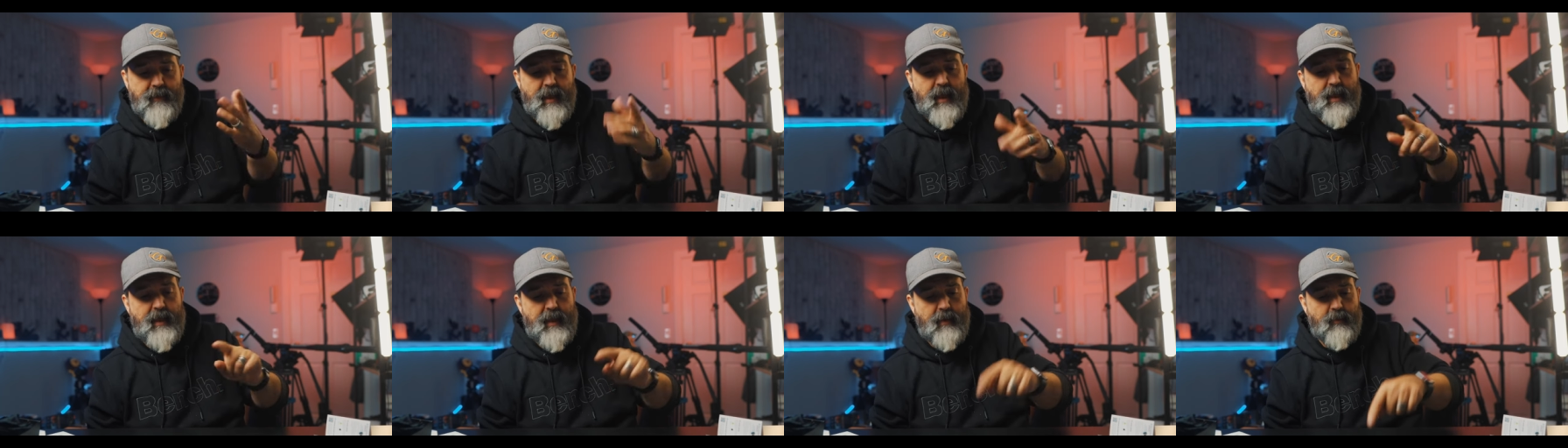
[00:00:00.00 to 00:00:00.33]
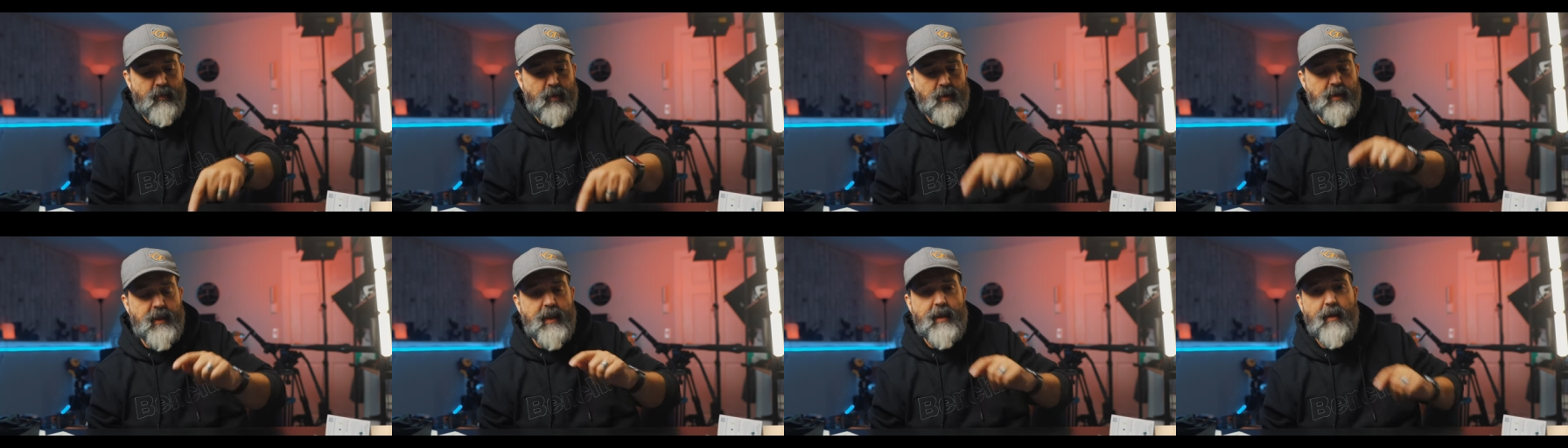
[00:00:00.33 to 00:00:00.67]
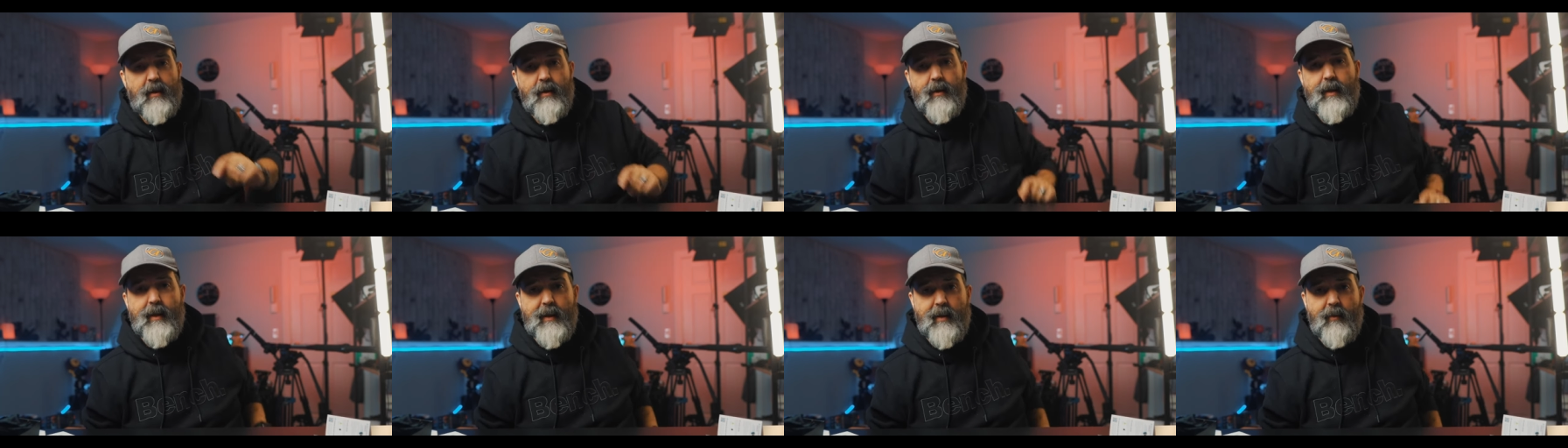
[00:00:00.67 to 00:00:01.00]
and then we'll take a
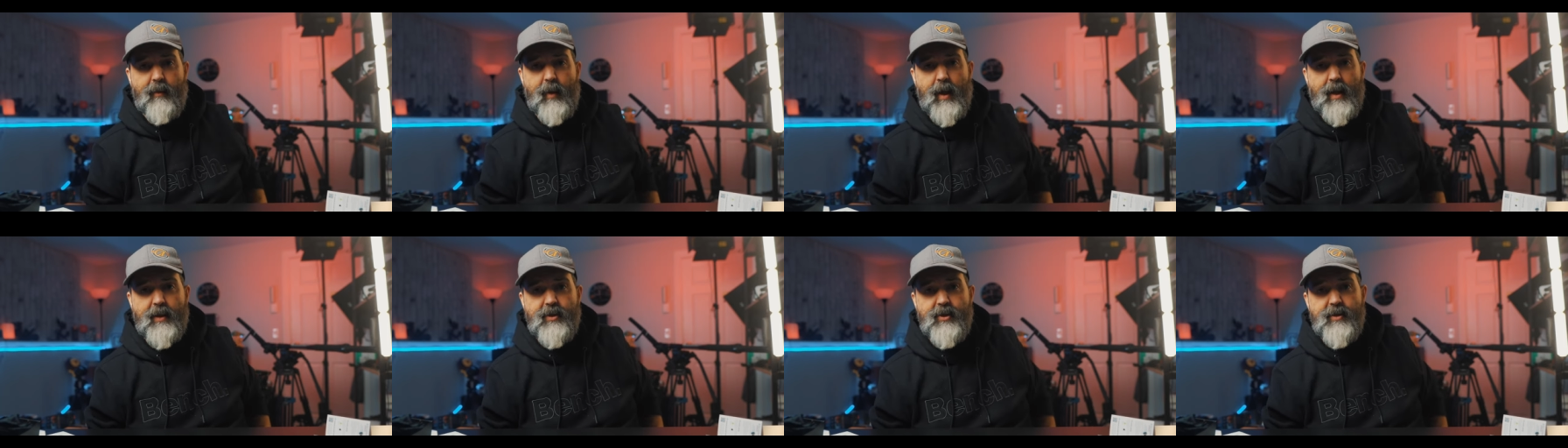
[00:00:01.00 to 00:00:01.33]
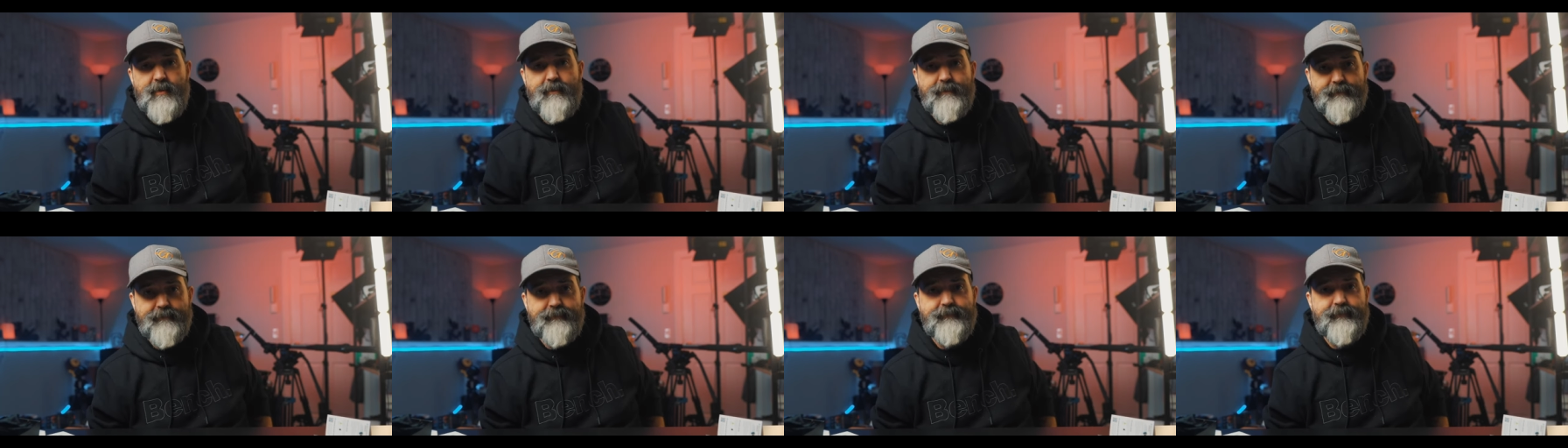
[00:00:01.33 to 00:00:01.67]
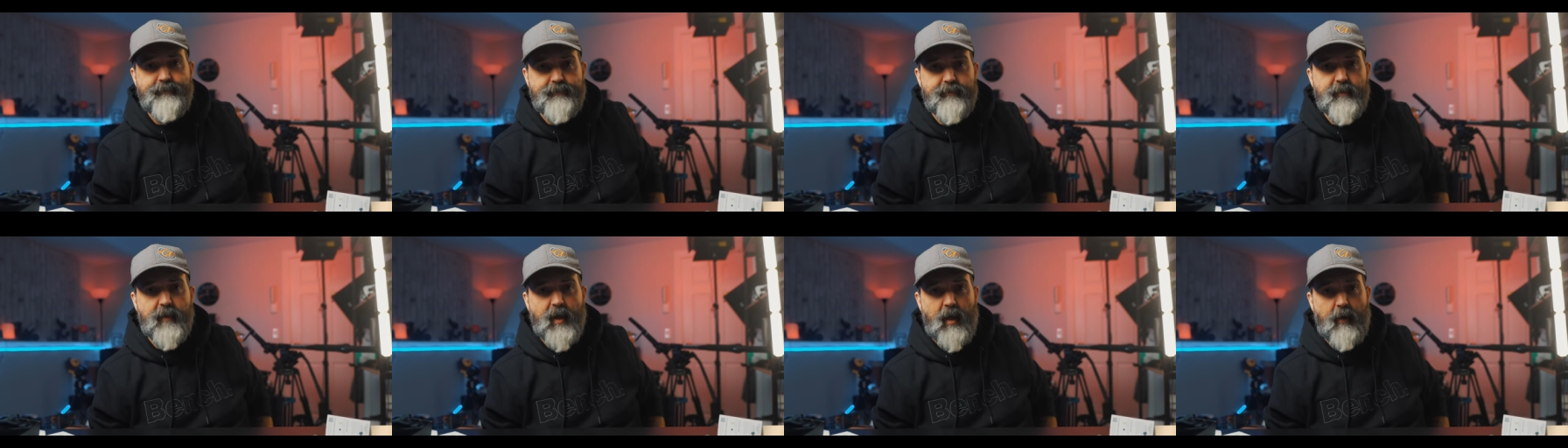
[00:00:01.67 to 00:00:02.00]
look at the watch.
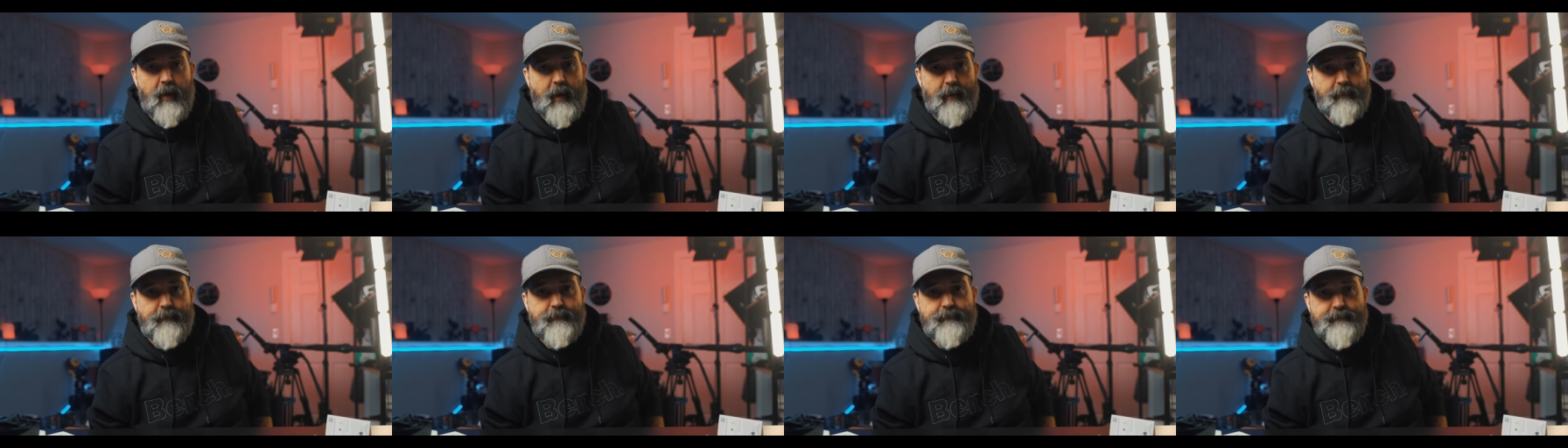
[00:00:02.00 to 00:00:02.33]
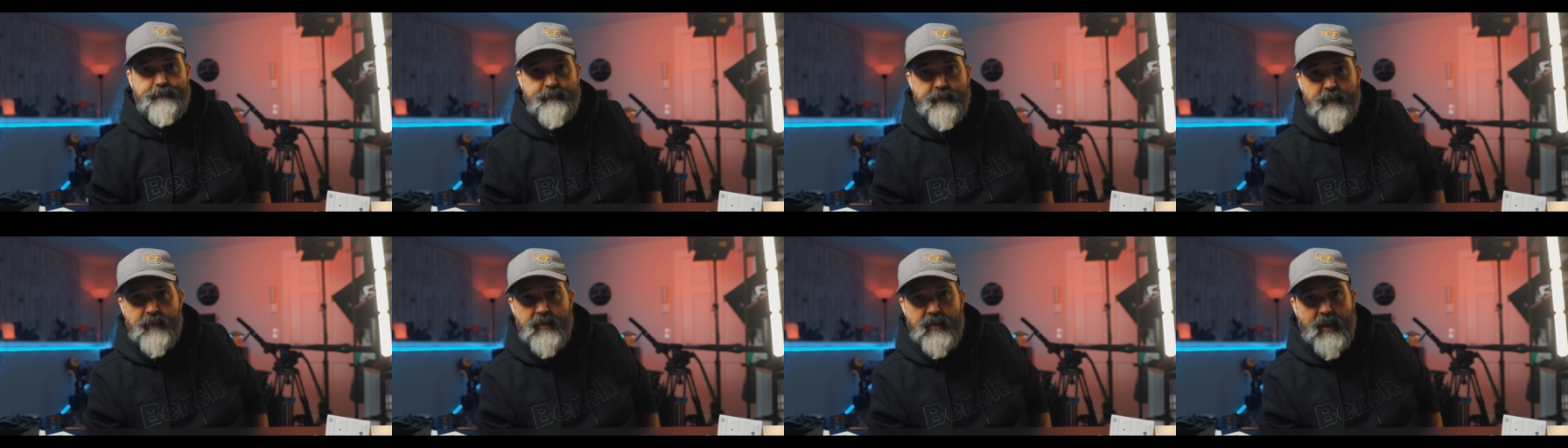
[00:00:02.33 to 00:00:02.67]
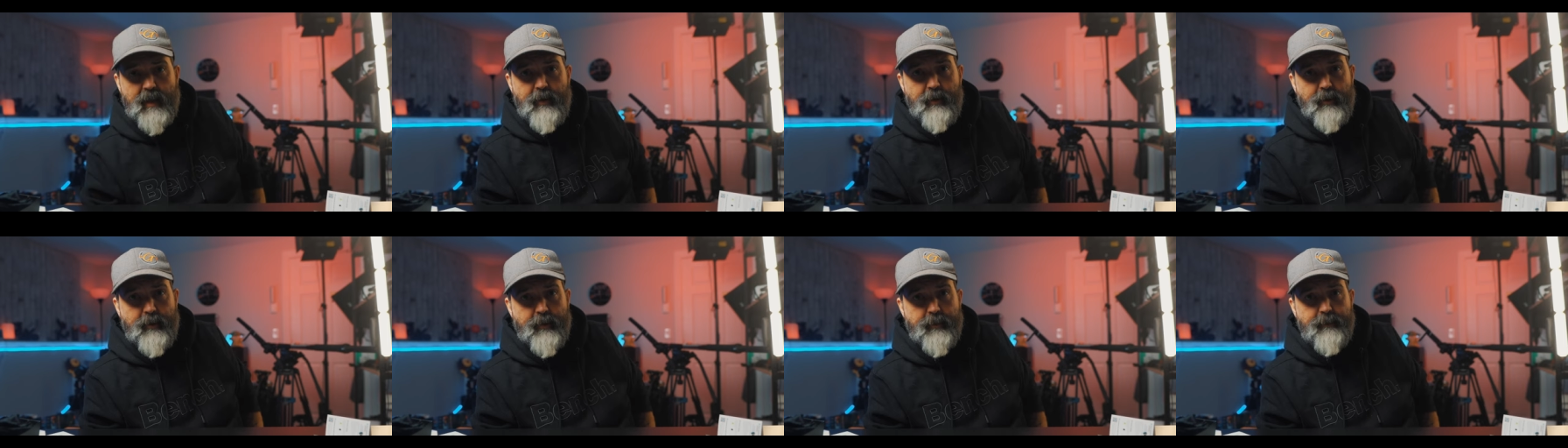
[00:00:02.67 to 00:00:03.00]
All right,
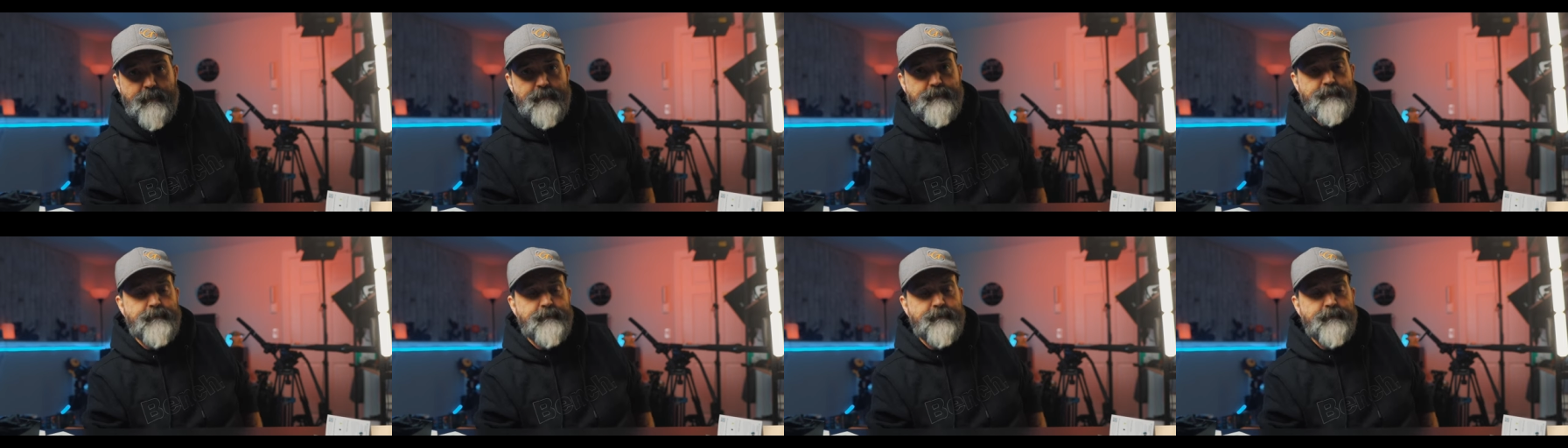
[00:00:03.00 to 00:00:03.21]
stay tuned.